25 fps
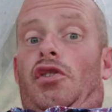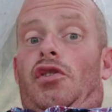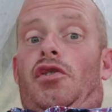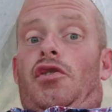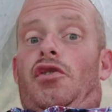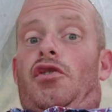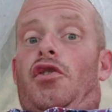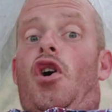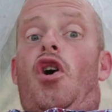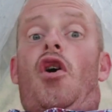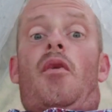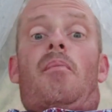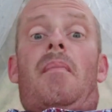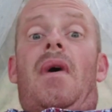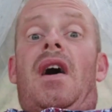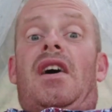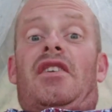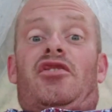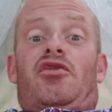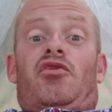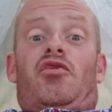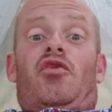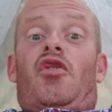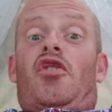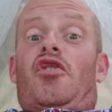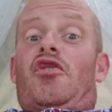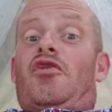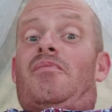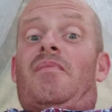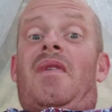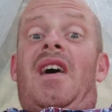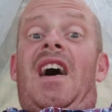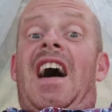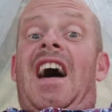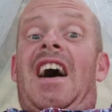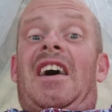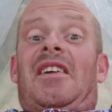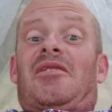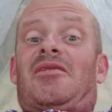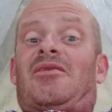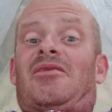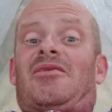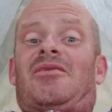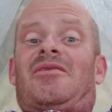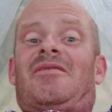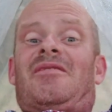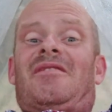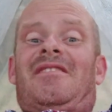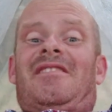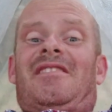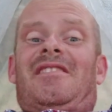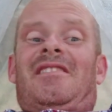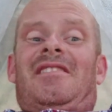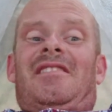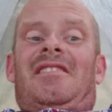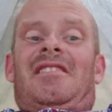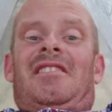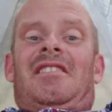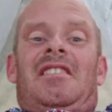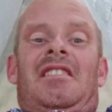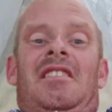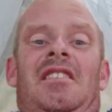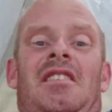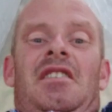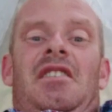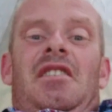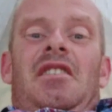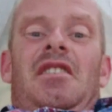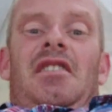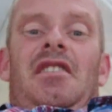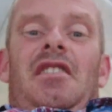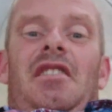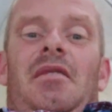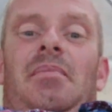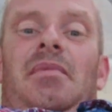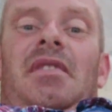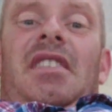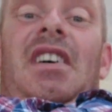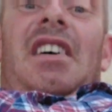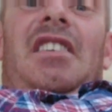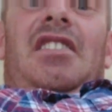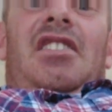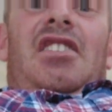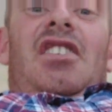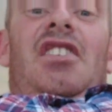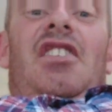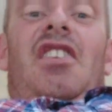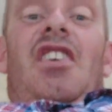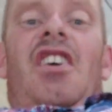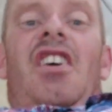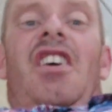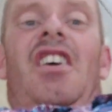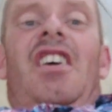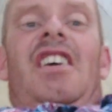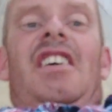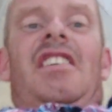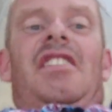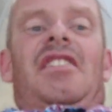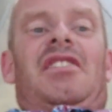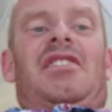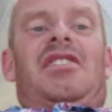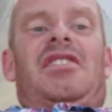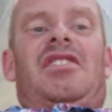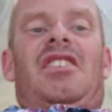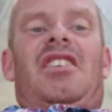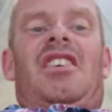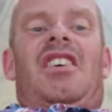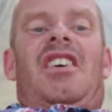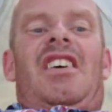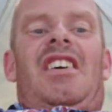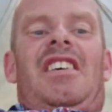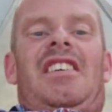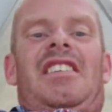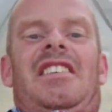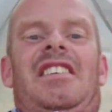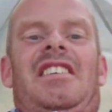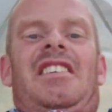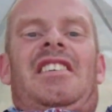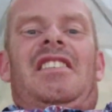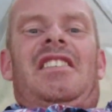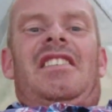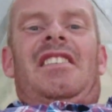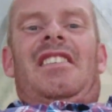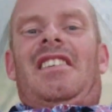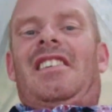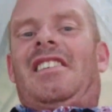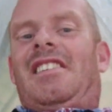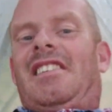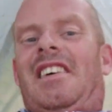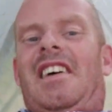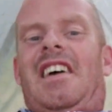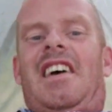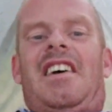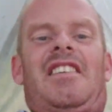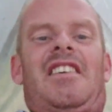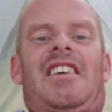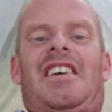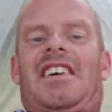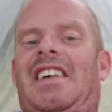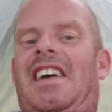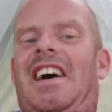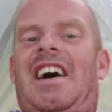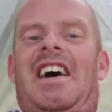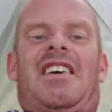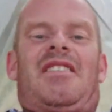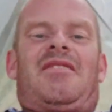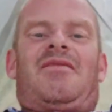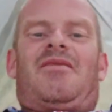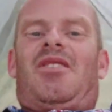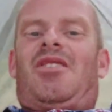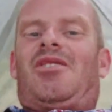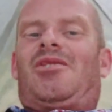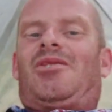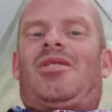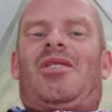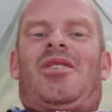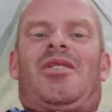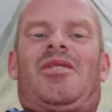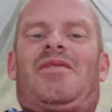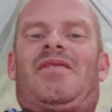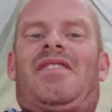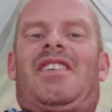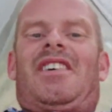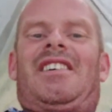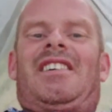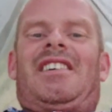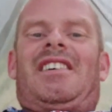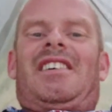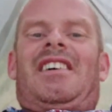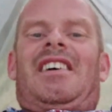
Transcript: Not much room at all. I'm touching either side and I can't roll over.